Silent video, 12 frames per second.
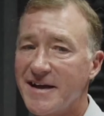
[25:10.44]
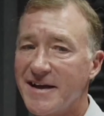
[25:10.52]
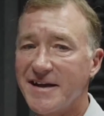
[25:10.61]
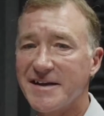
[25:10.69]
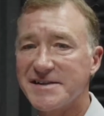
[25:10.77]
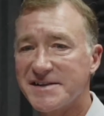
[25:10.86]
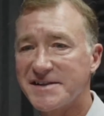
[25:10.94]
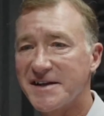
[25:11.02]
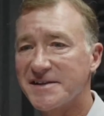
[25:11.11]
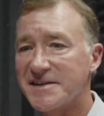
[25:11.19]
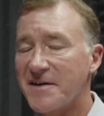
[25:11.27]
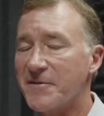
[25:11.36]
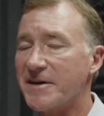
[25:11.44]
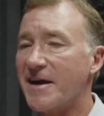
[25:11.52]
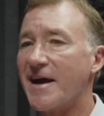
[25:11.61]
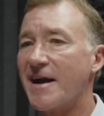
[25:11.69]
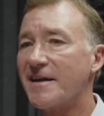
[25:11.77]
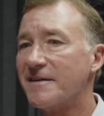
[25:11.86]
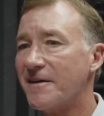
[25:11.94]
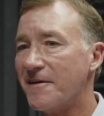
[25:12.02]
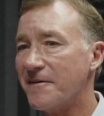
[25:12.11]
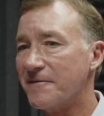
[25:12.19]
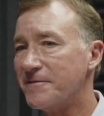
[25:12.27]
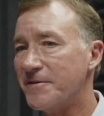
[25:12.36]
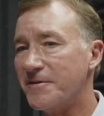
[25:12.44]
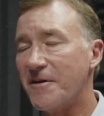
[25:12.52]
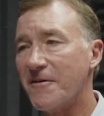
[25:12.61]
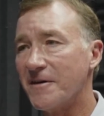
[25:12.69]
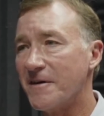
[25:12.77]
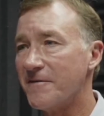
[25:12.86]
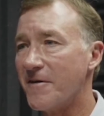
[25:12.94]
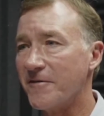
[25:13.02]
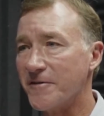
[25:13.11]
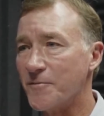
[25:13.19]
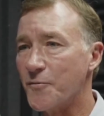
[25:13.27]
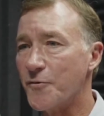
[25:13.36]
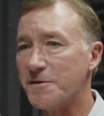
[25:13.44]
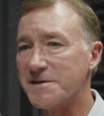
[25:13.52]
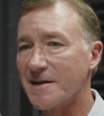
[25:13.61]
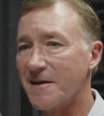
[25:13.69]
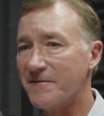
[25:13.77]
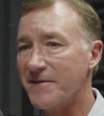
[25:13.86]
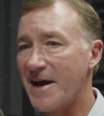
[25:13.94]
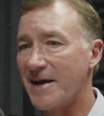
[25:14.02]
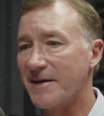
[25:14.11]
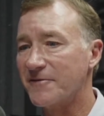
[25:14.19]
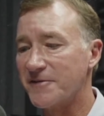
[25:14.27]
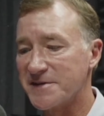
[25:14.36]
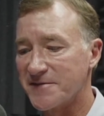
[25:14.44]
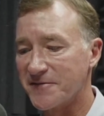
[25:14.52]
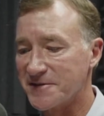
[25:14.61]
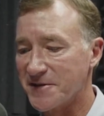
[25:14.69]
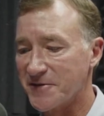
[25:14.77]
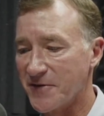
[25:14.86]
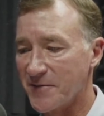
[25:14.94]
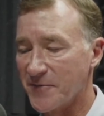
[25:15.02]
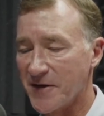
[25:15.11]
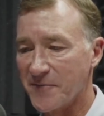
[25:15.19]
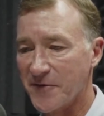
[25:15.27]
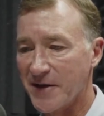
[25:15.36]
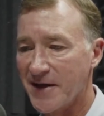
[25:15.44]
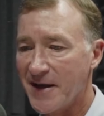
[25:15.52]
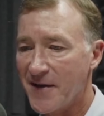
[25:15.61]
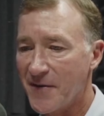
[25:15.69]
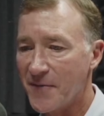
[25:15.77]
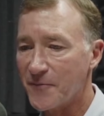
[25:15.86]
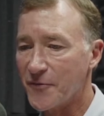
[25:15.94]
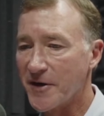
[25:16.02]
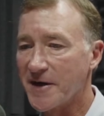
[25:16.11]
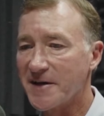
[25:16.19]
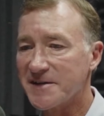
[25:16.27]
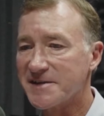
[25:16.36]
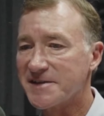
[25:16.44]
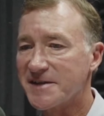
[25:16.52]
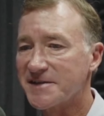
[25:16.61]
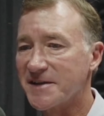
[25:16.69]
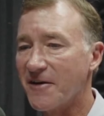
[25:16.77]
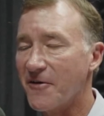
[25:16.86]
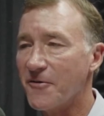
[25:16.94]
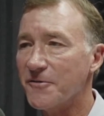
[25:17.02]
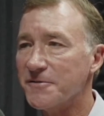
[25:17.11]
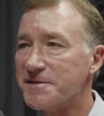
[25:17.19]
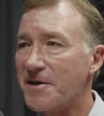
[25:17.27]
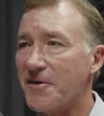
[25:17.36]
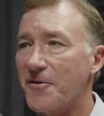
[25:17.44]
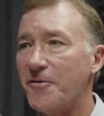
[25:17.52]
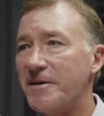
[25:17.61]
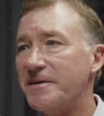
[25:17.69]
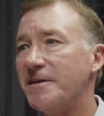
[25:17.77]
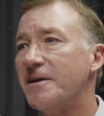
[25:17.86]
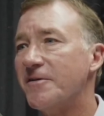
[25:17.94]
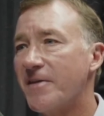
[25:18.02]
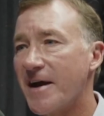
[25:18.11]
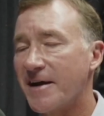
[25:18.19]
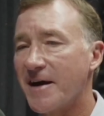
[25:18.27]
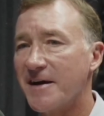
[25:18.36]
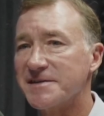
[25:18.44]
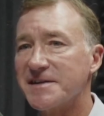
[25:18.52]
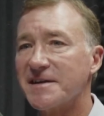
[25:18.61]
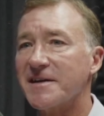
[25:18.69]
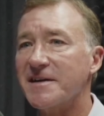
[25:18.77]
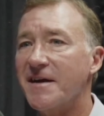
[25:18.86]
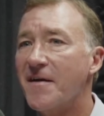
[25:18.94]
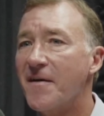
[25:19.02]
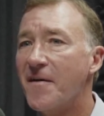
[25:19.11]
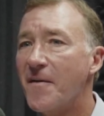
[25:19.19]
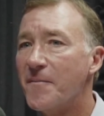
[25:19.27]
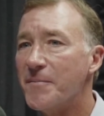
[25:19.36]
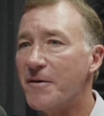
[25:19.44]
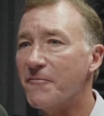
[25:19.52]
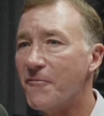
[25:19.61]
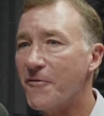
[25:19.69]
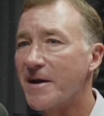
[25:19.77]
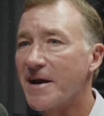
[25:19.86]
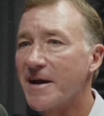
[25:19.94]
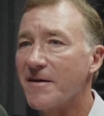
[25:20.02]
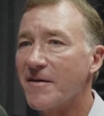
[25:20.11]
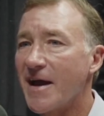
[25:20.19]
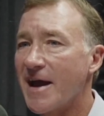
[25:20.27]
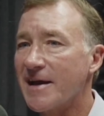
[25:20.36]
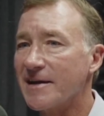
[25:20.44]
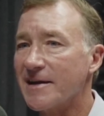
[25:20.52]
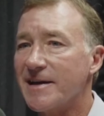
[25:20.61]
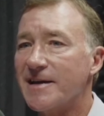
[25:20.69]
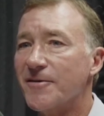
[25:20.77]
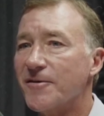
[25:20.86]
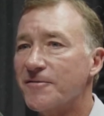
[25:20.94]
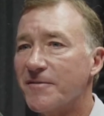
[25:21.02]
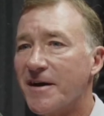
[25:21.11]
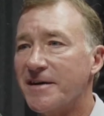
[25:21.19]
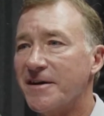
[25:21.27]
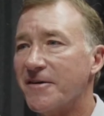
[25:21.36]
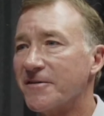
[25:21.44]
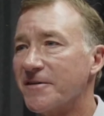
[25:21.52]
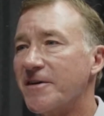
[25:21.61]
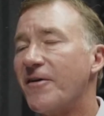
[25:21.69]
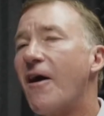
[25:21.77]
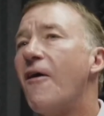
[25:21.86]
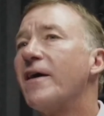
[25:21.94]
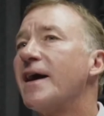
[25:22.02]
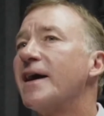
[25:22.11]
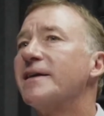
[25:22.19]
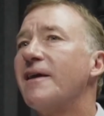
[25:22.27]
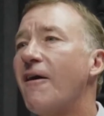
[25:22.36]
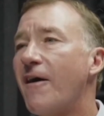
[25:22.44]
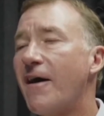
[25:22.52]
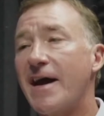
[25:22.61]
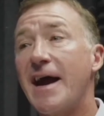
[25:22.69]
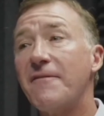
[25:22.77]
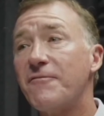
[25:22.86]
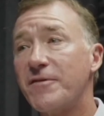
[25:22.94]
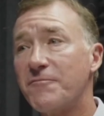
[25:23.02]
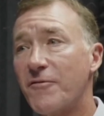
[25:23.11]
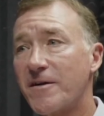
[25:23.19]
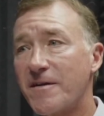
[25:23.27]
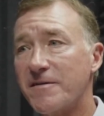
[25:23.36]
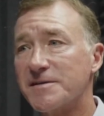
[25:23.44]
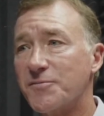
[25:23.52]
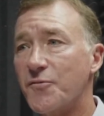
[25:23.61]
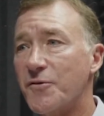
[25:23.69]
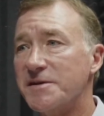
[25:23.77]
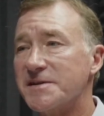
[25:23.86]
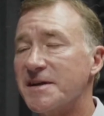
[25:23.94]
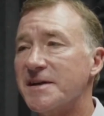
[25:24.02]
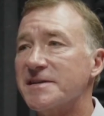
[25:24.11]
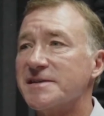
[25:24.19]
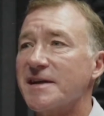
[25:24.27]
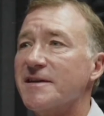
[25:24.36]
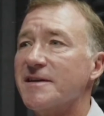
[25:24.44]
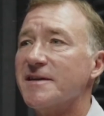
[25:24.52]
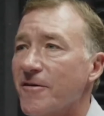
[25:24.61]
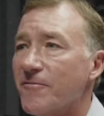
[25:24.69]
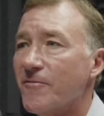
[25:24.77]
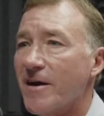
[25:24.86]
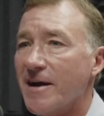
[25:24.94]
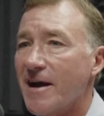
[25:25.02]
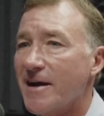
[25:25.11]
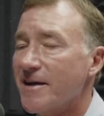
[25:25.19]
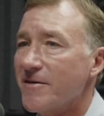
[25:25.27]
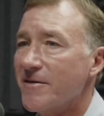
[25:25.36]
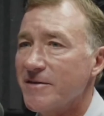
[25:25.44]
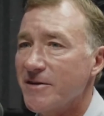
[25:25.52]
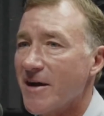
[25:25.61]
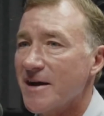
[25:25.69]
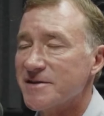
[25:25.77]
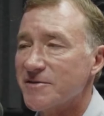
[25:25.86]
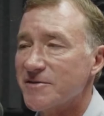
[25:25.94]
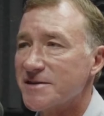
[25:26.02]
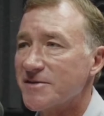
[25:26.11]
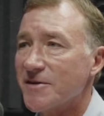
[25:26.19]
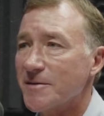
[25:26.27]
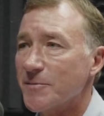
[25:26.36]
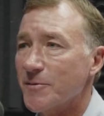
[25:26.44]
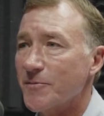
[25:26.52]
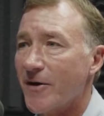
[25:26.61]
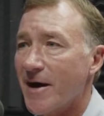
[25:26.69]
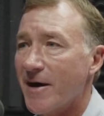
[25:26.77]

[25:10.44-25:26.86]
is such, I mean, and I love all your boys. I love Nat and Christopher too, and Brennan, but Brennan is such an old soul, and you hear that constantly. But what a leader, a young leader, and every one of those boys is in their own right. I know you guys are extremely proud.